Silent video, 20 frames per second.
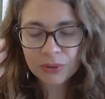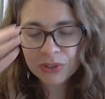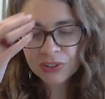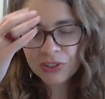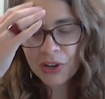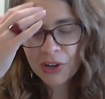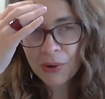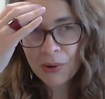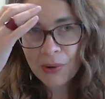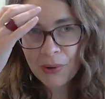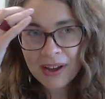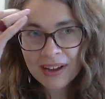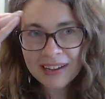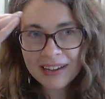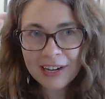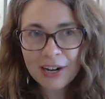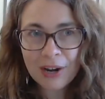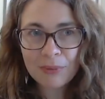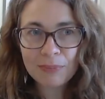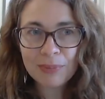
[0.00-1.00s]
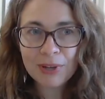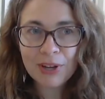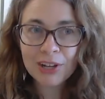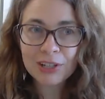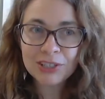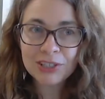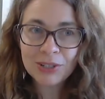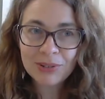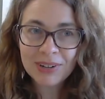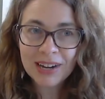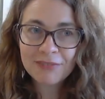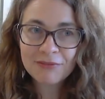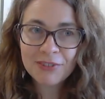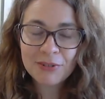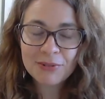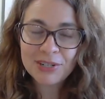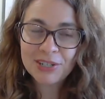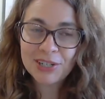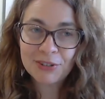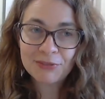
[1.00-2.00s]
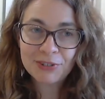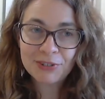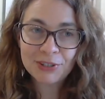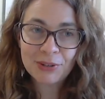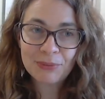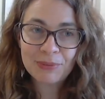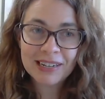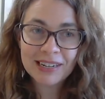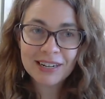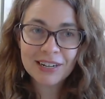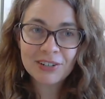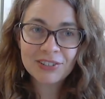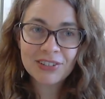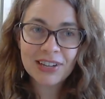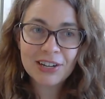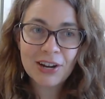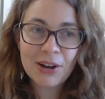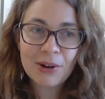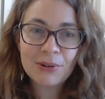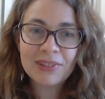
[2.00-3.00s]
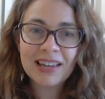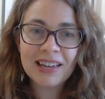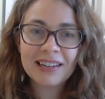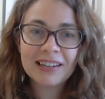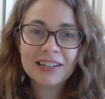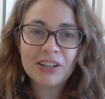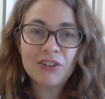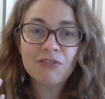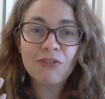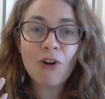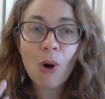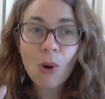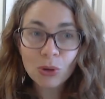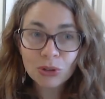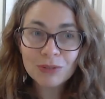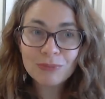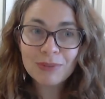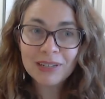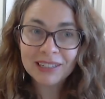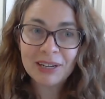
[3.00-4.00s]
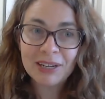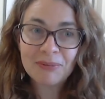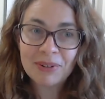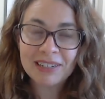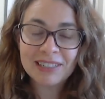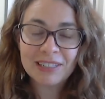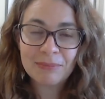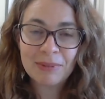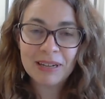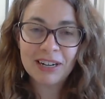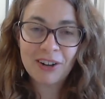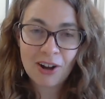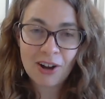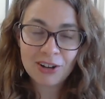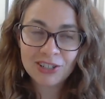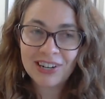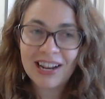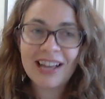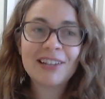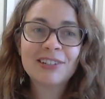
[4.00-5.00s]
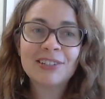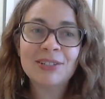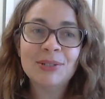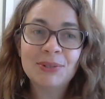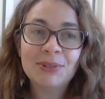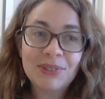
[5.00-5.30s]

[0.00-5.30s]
So, because you and I have known each other for so many years, I know that you've ultimately wanted to be in an auction house and you